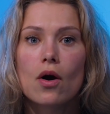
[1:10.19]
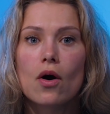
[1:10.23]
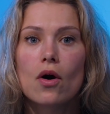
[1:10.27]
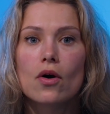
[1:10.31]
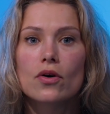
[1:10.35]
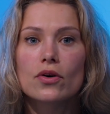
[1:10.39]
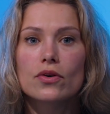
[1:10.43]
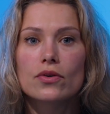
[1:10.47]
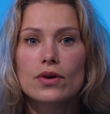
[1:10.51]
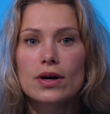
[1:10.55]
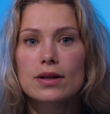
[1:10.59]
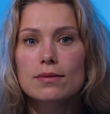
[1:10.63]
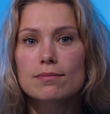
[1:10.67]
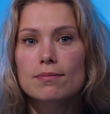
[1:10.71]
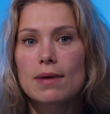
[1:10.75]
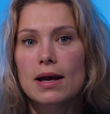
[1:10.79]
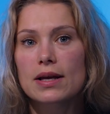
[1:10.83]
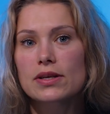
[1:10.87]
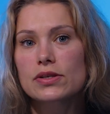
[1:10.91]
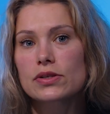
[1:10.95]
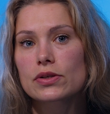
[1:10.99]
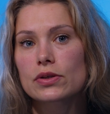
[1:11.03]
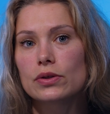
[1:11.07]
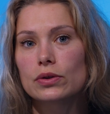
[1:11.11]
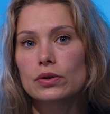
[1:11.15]
or run
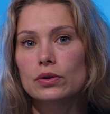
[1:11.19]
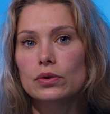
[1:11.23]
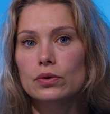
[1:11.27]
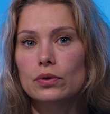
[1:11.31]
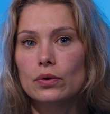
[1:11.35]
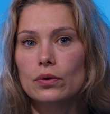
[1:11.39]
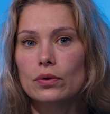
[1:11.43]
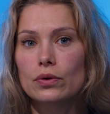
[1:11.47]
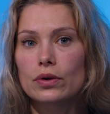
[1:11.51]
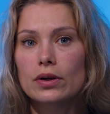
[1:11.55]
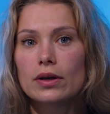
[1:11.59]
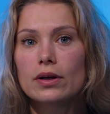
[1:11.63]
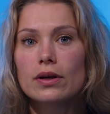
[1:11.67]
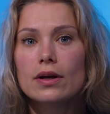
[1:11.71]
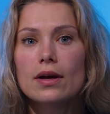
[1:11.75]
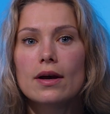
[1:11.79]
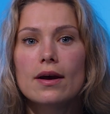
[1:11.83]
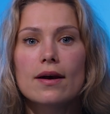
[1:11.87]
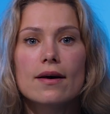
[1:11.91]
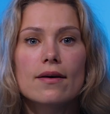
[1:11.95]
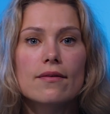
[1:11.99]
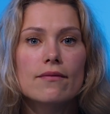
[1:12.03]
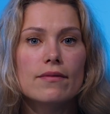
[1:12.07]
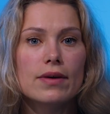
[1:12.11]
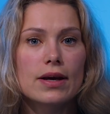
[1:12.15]
MySQL Tuner
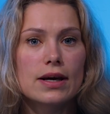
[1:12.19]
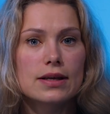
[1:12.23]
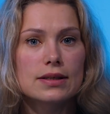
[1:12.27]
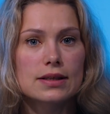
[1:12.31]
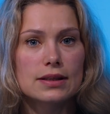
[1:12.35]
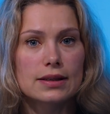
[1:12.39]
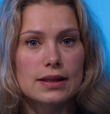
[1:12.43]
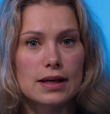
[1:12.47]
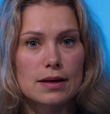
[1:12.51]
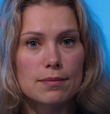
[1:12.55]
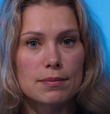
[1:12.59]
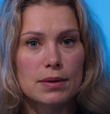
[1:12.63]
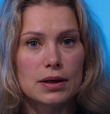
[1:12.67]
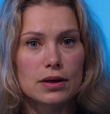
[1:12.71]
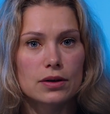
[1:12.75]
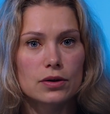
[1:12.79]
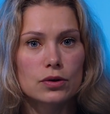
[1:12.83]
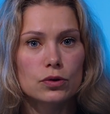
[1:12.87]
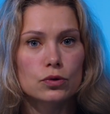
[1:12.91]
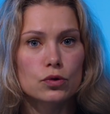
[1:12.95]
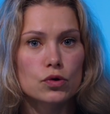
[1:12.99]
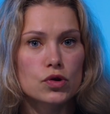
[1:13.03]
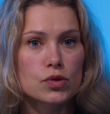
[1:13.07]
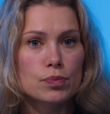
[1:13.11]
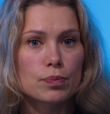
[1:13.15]
via the
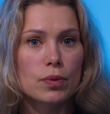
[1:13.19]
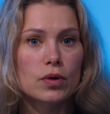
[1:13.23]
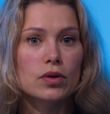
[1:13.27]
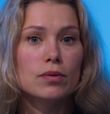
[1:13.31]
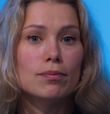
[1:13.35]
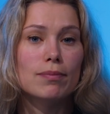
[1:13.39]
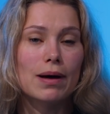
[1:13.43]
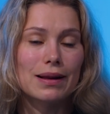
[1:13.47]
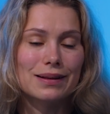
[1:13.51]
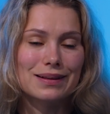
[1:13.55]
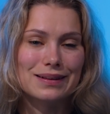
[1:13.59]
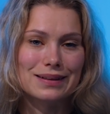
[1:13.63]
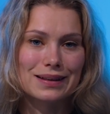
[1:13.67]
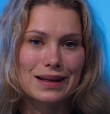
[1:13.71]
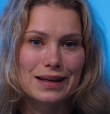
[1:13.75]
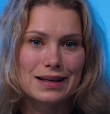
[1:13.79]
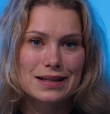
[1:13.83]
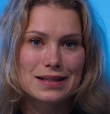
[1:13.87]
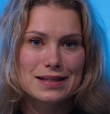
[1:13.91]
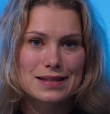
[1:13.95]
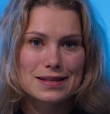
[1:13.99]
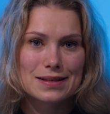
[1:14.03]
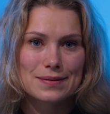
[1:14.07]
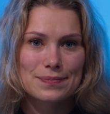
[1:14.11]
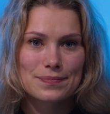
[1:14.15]
terminal to spot
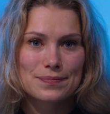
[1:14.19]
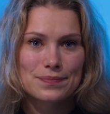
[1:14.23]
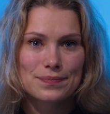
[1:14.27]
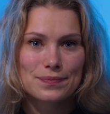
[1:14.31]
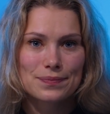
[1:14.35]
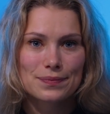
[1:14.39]
bottlenecks.